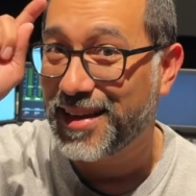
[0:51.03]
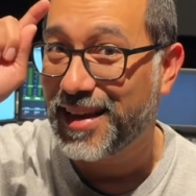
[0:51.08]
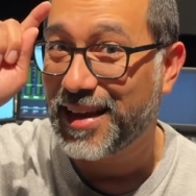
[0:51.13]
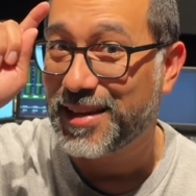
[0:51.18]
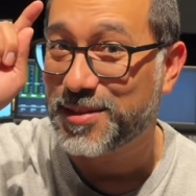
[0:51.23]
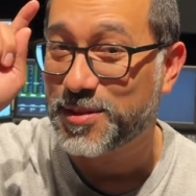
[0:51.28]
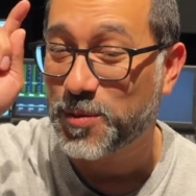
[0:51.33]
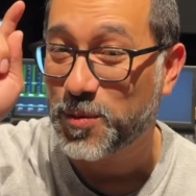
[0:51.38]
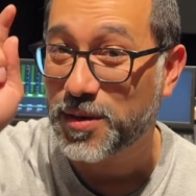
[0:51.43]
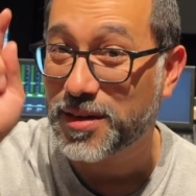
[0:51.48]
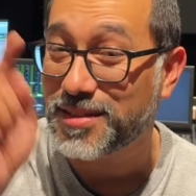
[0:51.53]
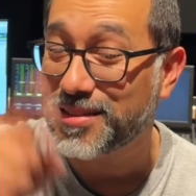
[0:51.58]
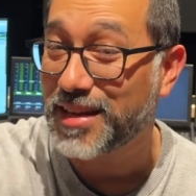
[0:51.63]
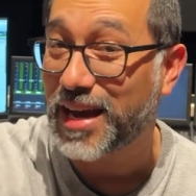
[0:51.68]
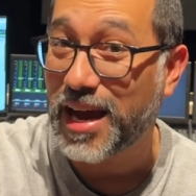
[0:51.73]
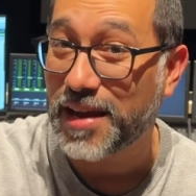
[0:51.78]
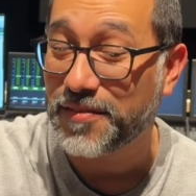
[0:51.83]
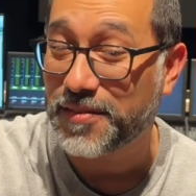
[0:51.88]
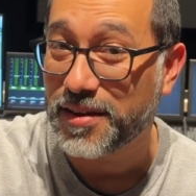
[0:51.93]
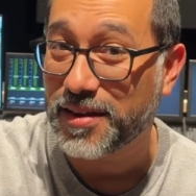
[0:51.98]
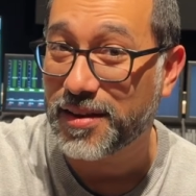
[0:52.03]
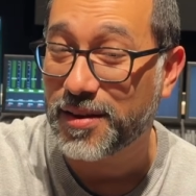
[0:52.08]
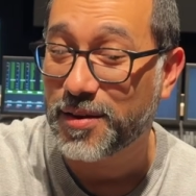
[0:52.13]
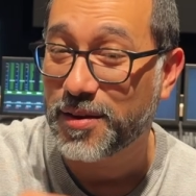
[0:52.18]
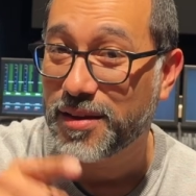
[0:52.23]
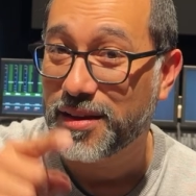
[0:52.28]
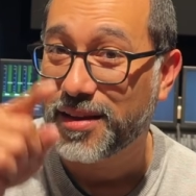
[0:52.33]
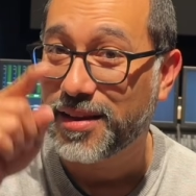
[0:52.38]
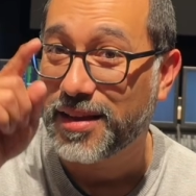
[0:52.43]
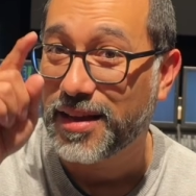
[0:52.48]
And so we're going to dive in
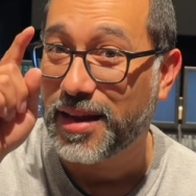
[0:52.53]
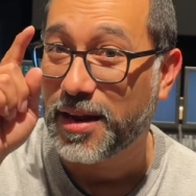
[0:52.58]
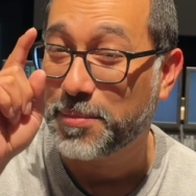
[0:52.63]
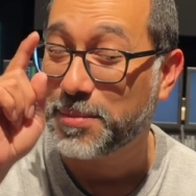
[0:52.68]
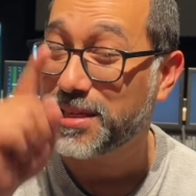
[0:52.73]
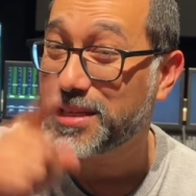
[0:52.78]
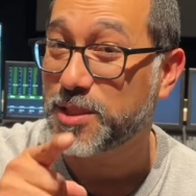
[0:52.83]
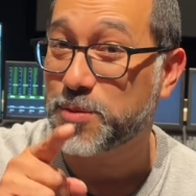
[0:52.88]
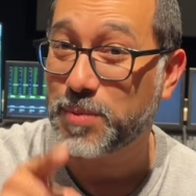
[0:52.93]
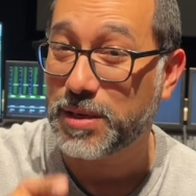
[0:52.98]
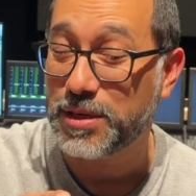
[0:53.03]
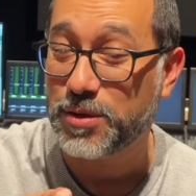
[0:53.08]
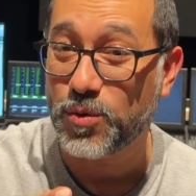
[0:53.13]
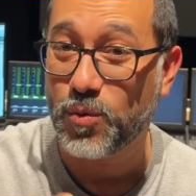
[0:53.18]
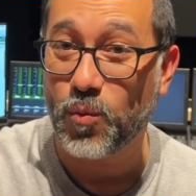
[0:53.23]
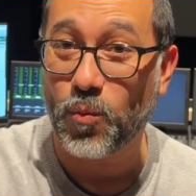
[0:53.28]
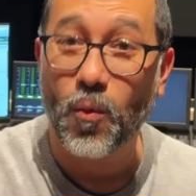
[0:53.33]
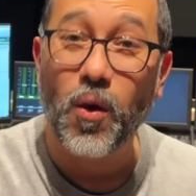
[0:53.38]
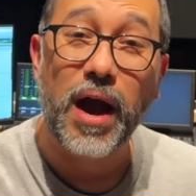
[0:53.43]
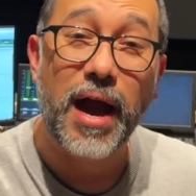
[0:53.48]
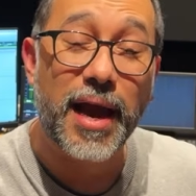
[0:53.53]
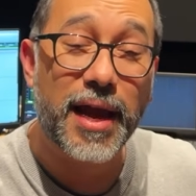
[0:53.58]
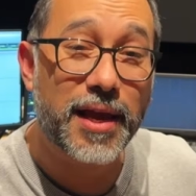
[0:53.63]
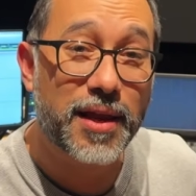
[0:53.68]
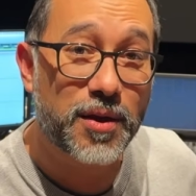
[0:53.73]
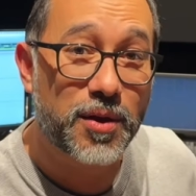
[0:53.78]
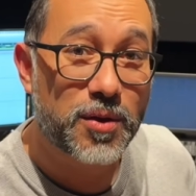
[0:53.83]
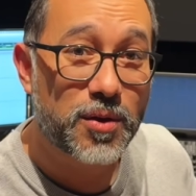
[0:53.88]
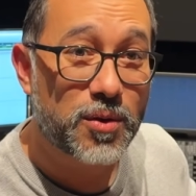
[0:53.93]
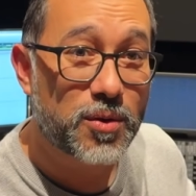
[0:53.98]
and I'm going to explain to you why